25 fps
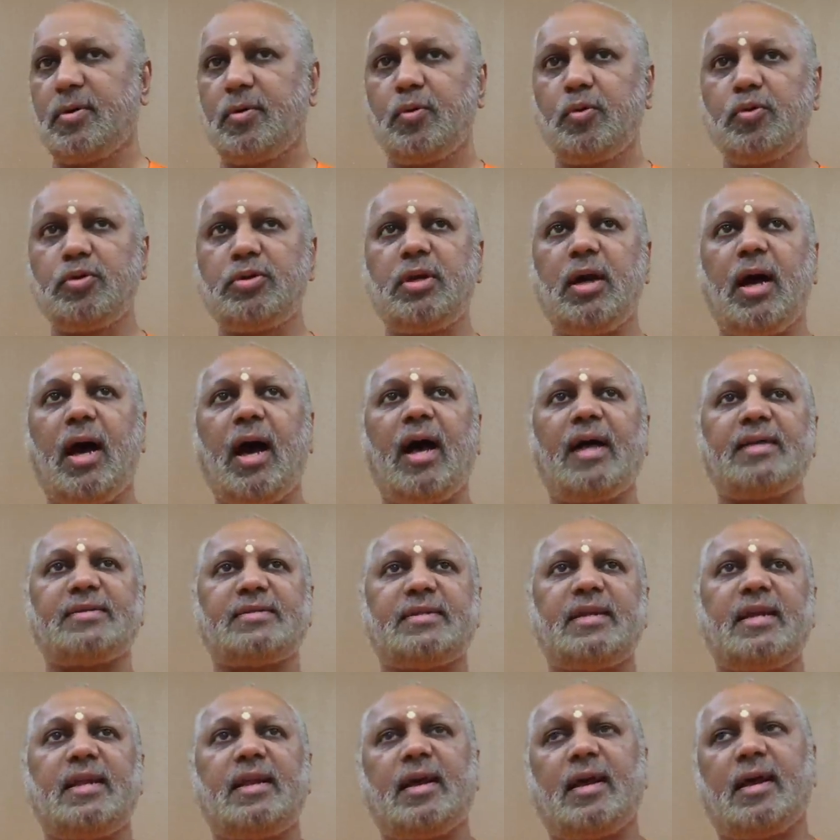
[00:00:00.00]

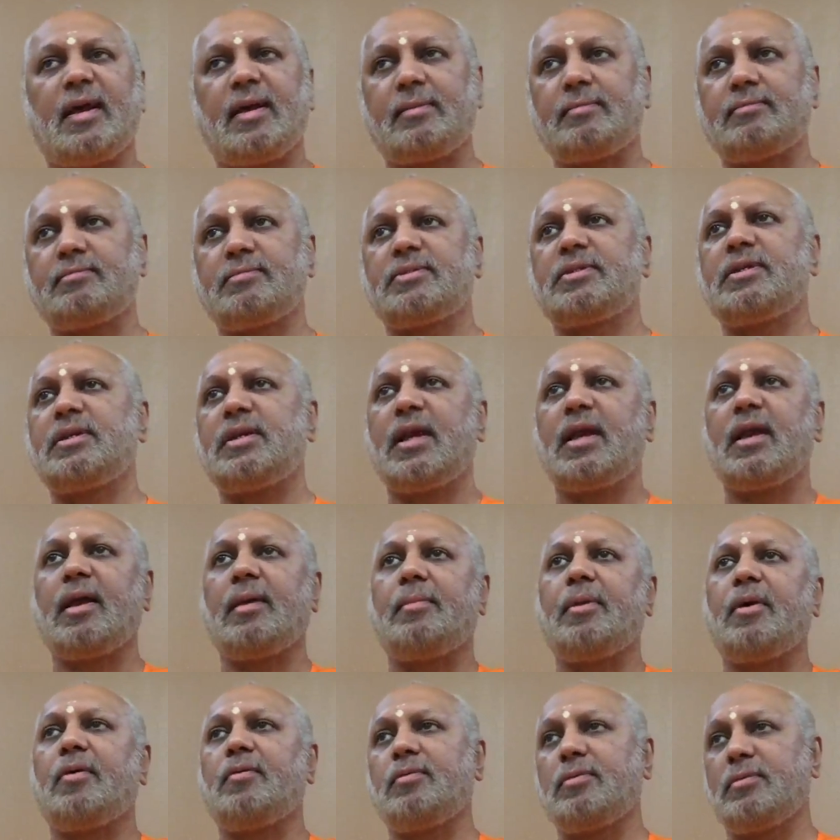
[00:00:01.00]
Udasina, sitting
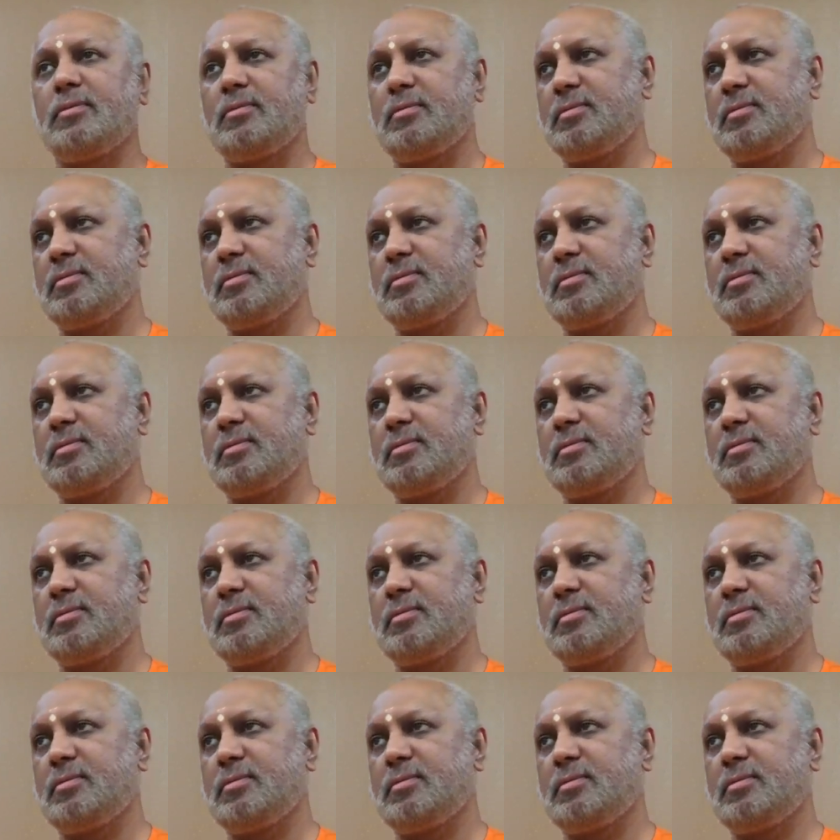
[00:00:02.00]
above.